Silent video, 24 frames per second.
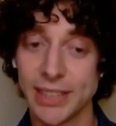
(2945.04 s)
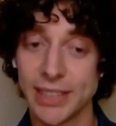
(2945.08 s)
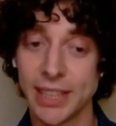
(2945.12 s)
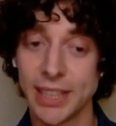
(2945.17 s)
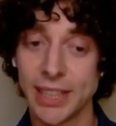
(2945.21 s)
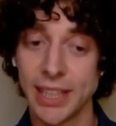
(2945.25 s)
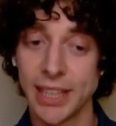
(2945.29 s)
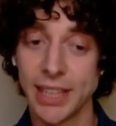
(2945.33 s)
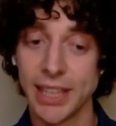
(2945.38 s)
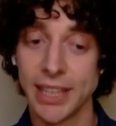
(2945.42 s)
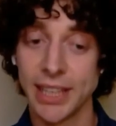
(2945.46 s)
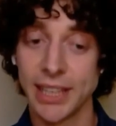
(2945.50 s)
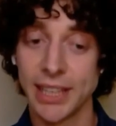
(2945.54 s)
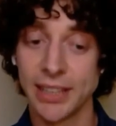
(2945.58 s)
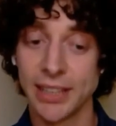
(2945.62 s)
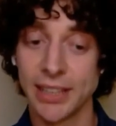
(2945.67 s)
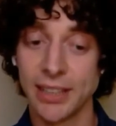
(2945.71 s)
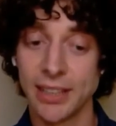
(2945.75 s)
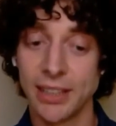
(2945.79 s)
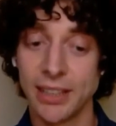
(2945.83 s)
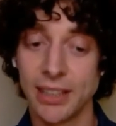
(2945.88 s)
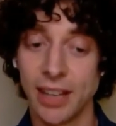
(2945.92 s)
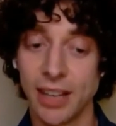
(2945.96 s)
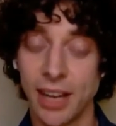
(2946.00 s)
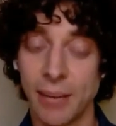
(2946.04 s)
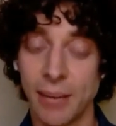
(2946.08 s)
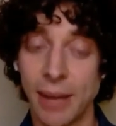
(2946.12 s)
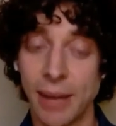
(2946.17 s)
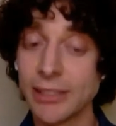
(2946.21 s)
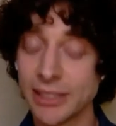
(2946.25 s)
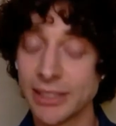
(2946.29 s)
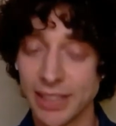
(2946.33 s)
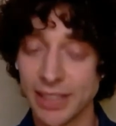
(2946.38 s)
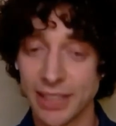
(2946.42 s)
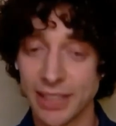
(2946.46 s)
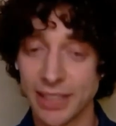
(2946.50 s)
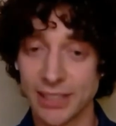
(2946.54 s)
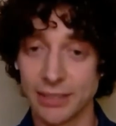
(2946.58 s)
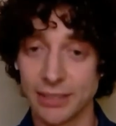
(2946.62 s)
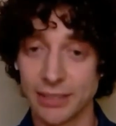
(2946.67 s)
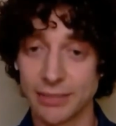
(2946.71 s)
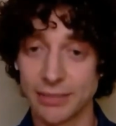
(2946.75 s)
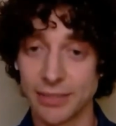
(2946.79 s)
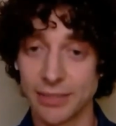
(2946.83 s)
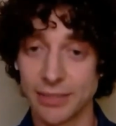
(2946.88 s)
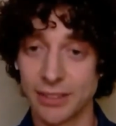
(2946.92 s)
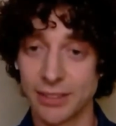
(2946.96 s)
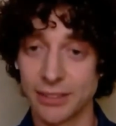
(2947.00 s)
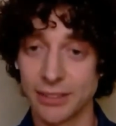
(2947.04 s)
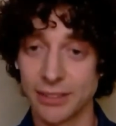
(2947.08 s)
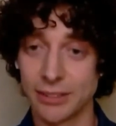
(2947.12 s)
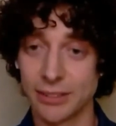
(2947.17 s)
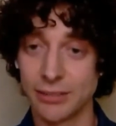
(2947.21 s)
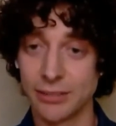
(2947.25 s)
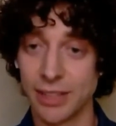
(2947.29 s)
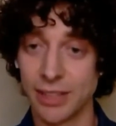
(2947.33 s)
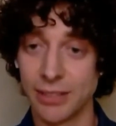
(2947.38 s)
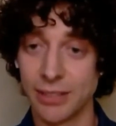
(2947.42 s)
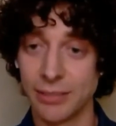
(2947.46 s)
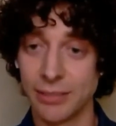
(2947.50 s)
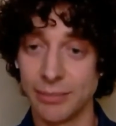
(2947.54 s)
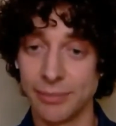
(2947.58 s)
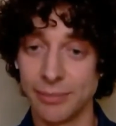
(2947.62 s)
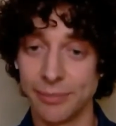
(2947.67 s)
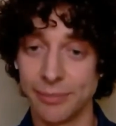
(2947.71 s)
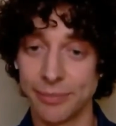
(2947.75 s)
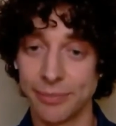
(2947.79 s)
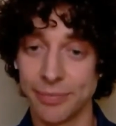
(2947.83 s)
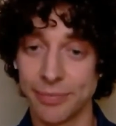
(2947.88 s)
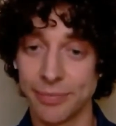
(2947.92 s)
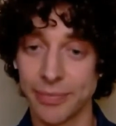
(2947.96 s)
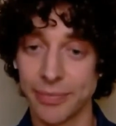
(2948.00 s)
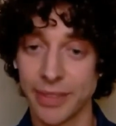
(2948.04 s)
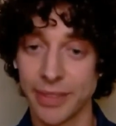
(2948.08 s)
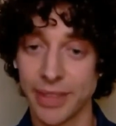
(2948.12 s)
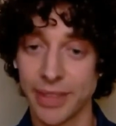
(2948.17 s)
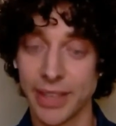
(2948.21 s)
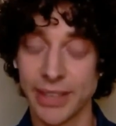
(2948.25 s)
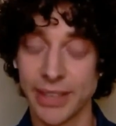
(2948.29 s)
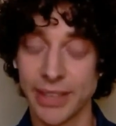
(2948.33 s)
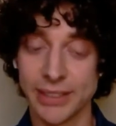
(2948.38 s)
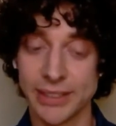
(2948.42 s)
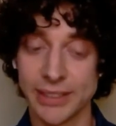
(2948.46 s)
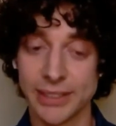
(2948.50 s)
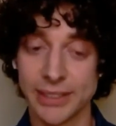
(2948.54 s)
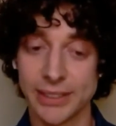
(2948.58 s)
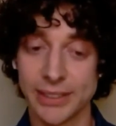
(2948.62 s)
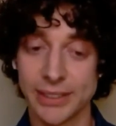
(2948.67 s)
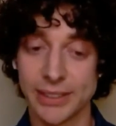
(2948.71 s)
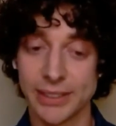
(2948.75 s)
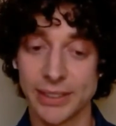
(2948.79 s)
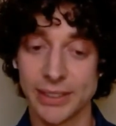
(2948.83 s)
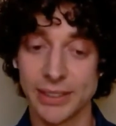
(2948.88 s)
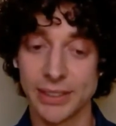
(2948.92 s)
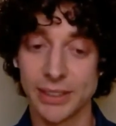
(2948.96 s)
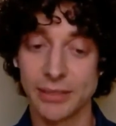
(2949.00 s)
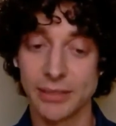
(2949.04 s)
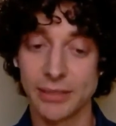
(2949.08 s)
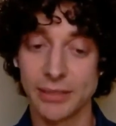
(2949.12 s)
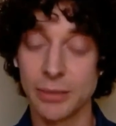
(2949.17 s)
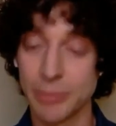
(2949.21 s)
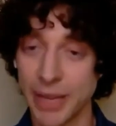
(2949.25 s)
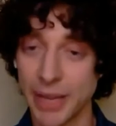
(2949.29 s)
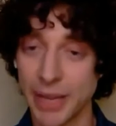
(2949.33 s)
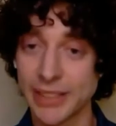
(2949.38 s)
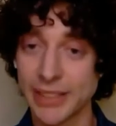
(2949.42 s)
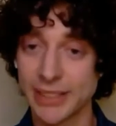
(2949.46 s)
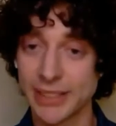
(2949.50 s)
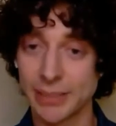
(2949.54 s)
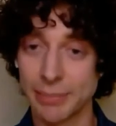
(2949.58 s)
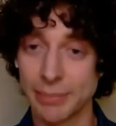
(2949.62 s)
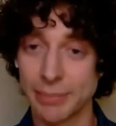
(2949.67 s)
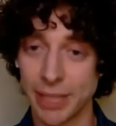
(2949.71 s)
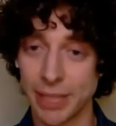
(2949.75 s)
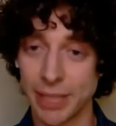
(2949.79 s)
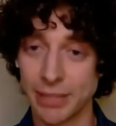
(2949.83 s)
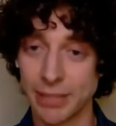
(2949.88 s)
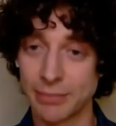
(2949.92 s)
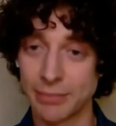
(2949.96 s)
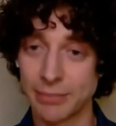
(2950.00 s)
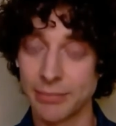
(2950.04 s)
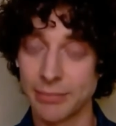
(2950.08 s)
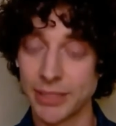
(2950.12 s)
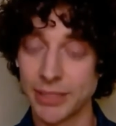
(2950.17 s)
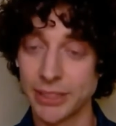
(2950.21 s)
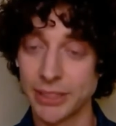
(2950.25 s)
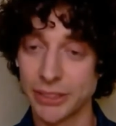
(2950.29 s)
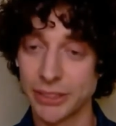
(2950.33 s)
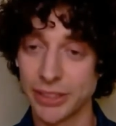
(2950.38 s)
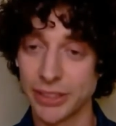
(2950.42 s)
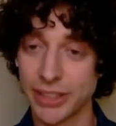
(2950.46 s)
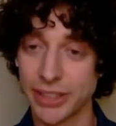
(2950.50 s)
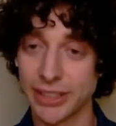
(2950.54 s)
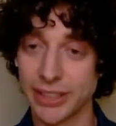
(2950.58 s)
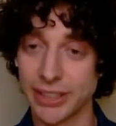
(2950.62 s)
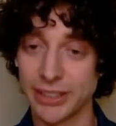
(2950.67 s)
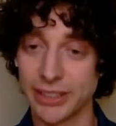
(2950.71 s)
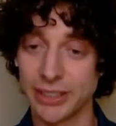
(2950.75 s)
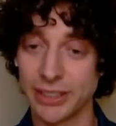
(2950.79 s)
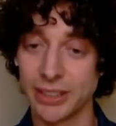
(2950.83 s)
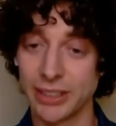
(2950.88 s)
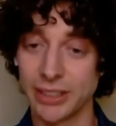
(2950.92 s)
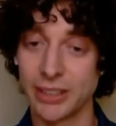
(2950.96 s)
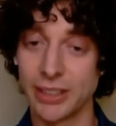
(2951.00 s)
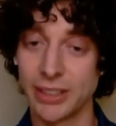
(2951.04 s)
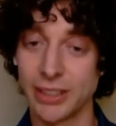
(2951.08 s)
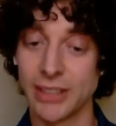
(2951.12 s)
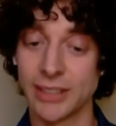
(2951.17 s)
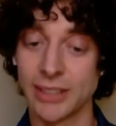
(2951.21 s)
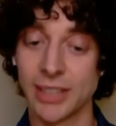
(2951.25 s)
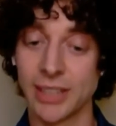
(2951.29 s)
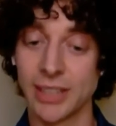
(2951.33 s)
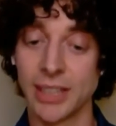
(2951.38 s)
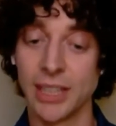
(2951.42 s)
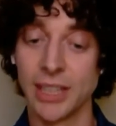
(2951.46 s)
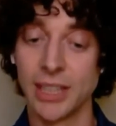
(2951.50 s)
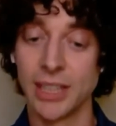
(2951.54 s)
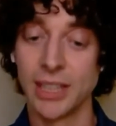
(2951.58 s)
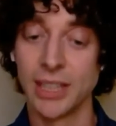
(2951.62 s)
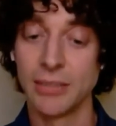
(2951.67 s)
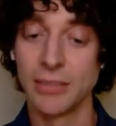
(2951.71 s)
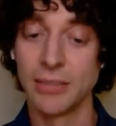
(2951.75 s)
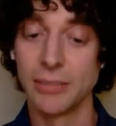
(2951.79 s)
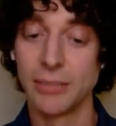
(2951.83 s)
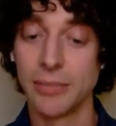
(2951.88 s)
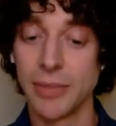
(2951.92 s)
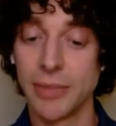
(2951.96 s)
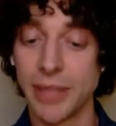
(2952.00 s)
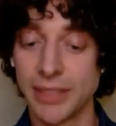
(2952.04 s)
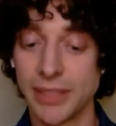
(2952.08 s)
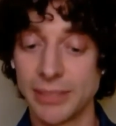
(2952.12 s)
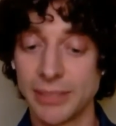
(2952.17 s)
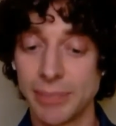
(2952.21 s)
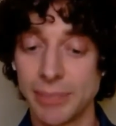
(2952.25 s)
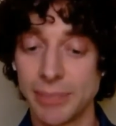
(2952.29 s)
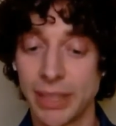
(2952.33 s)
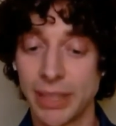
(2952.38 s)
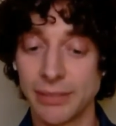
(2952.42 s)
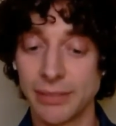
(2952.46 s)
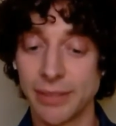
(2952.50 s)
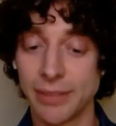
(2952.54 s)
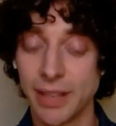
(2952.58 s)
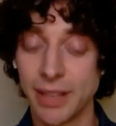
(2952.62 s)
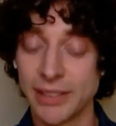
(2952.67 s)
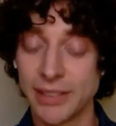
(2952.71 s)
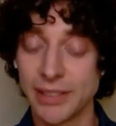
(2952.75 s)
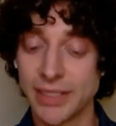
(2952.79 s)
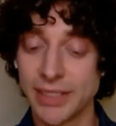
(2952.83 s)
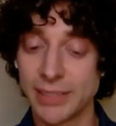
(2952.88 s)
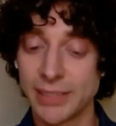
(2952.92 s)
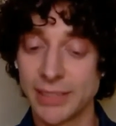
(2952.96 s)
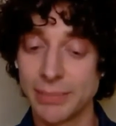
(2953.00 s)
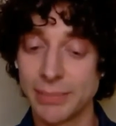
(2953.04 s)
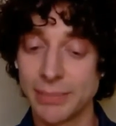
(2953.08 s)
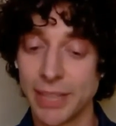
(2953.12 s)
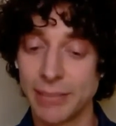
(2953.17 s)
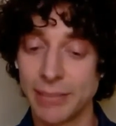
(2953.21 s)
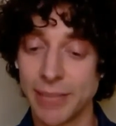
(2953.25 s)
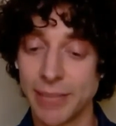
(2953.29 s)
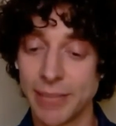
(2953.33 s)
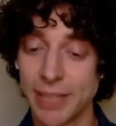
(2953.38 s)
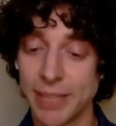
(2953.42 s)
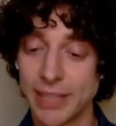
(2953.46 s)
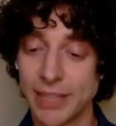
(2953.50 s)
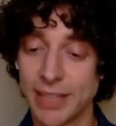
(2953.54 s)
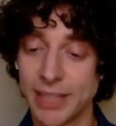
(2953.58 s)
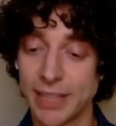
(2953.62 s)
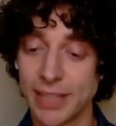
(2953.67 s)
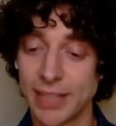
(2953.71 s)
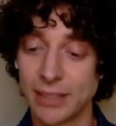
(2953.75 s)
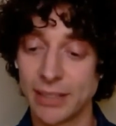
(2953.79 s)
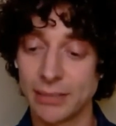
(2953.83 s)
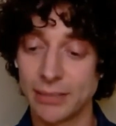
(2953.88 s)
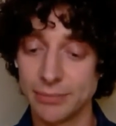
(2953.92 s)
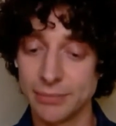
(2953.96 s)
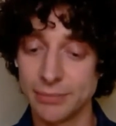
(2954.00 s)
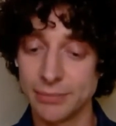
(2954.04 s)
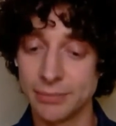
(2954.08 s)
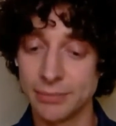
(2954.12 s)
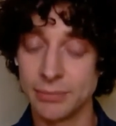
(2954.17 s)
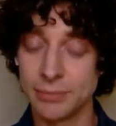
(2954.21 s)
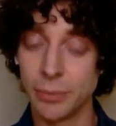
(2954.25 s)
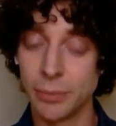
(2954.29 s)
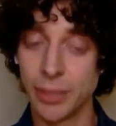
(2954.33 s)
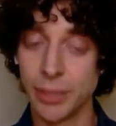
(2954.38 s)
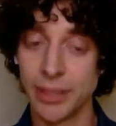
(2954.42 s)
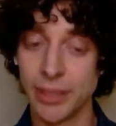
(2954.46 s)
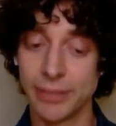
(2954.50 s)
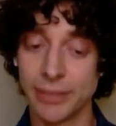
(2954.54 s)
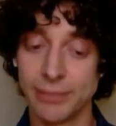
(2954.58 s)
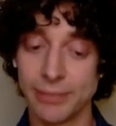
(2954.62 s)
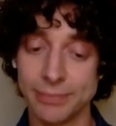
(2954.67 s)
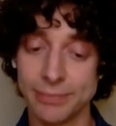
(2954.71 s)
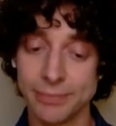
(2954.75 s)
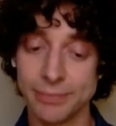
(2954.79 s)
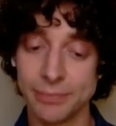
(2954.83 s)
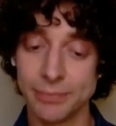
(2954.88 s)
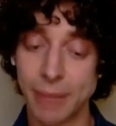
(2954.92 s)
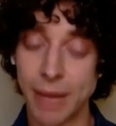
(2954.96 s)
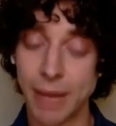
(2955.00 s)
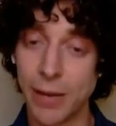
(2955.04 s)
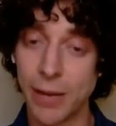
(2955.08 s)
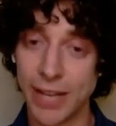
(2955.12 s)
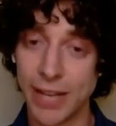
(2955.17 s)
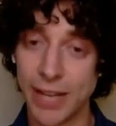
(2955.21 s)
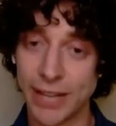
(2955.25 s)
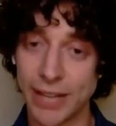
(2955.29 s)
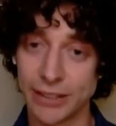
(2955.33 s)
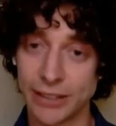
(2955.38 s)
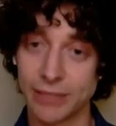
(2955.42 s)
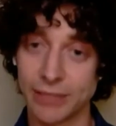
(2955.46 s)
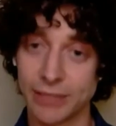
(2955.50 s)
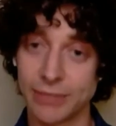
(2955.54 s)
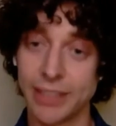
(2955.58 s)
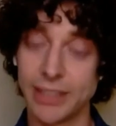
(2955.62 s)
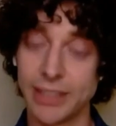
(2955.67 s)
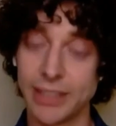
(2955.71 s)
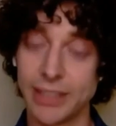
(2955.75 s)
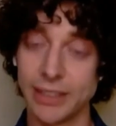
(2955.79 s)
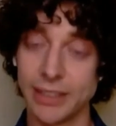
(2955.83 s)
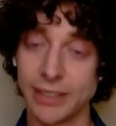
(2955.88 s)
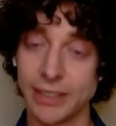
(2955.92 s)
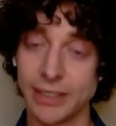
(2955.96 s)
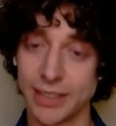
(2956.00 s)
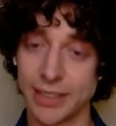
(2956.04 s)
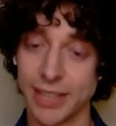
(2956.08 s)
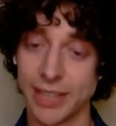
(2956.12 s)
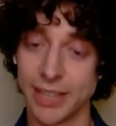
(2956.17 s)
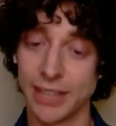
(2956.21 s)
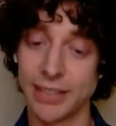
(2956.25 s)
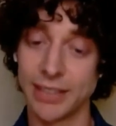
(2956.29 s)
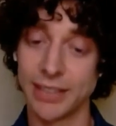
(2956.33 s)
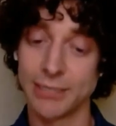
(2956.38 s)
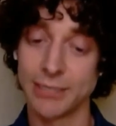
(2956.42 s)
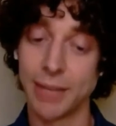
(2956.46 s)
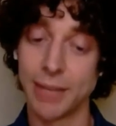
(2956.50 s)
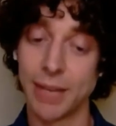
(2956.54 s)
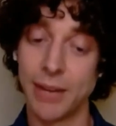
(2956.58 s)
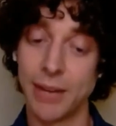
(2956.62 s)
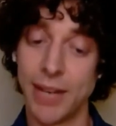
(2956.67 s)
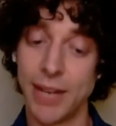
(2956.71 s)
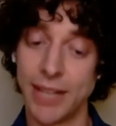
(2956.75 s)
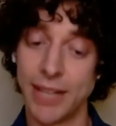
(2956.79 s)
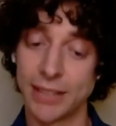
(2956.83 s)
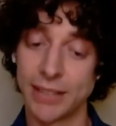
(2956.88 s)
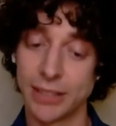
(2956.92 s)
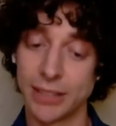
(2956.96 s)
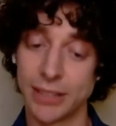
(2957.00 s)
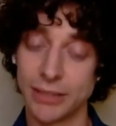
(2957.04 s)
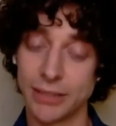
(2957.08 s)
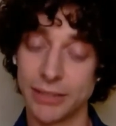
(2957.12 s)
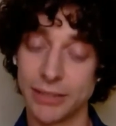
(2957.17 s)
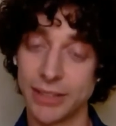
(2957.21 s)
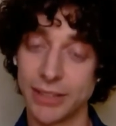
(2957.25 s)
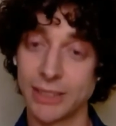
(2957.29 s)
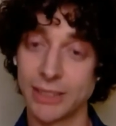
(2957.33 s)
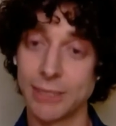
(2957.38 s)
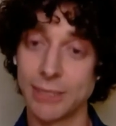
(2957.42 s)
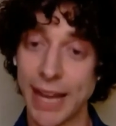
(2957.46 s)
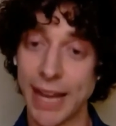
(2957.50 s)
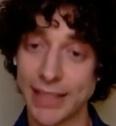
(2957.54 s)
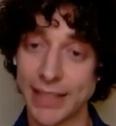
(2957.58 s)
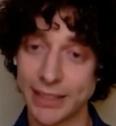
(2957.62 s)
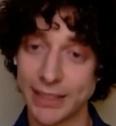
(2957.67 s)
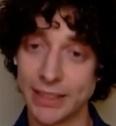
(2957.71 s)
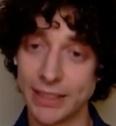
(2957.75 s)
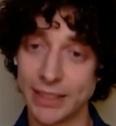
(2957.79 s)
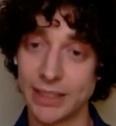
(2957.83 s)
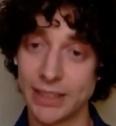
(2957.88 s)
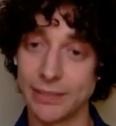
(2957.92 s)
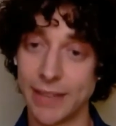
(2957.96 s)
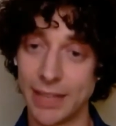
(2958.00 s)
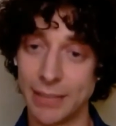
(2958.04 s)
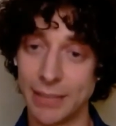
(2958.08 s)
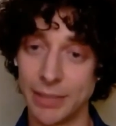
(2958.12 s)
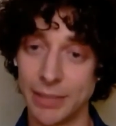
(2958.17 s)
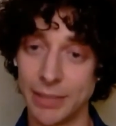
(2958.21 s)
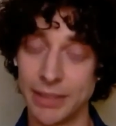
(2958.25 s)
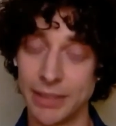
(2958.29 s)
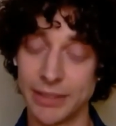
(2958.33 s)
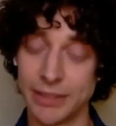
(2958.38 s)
in outside the fungal realm remains a big mystery. There's big advances being made now with bioelectric fields and how these bioelectric fields pattern the development